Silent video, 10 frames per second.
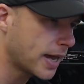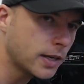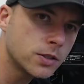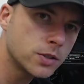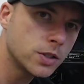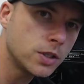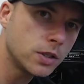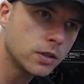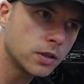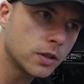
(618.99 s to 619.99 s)

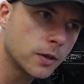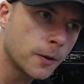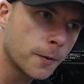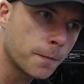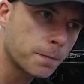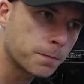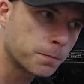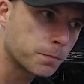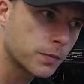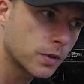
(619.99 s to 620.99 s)

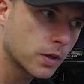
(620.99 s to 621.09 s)
XT